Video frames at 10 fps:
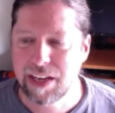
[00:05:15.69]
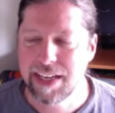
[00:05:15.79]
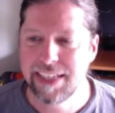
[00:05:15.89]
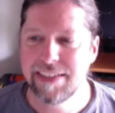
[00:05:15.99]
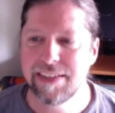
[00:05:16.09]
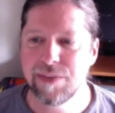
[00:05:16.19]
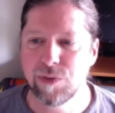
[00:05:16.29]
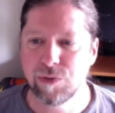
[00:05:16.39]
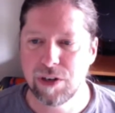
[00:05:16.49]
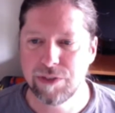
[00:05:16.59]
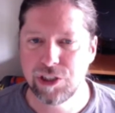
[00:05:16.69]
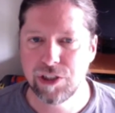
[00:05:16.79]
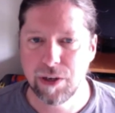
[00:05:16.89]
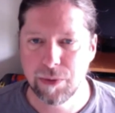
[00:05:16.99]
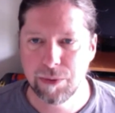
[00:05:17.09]
It is different for every
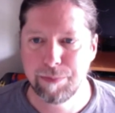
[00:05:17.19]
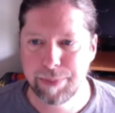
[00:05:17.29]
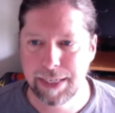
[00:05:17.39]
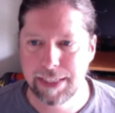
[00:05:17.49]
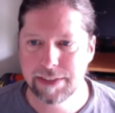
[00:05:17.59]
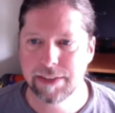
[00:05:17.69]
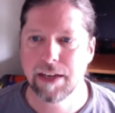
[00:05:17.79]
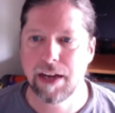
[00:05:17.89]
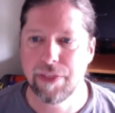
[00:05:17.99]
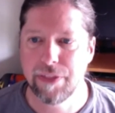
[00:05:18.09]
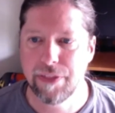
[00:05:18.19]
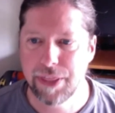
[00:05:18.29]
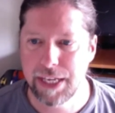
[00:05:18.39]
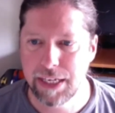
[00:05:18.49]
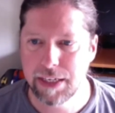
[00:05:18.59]
show, but I
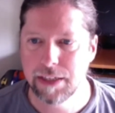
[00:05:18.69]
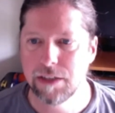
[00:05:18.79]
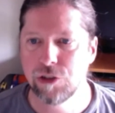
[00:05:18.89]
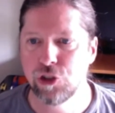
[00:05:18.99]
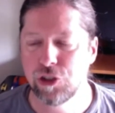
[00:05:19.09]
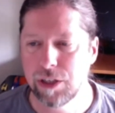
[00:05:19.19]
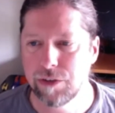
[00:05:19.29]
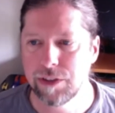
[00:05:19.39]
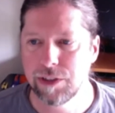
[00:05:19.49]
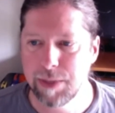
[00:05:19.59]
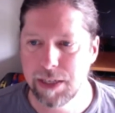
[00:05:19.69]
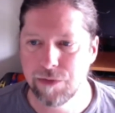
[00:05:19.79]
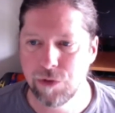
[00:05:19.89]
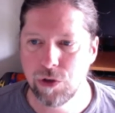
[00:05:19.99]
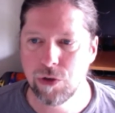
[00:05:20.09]
think generally speaking,
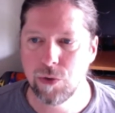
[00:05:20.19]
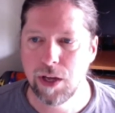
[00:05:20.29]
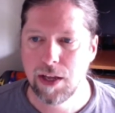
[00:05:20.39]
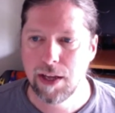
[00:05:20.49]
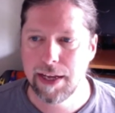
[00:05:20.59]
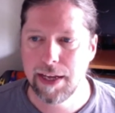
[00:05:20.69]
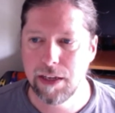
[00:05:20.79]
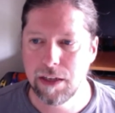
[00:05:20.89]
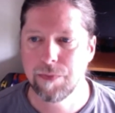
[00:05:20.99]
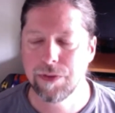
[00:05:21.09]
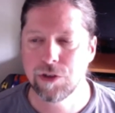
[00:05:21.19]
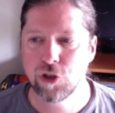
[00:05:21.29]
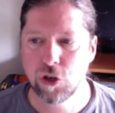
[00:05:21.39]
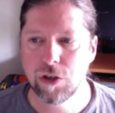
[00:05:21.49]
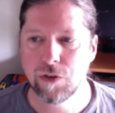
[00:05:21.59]
if you can do a
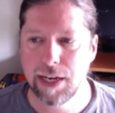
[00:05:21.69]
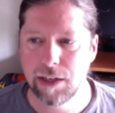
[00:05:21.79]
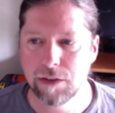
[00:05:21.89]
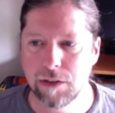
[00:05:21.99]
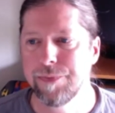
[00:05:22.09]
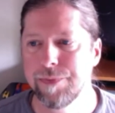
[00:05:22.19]
turnaround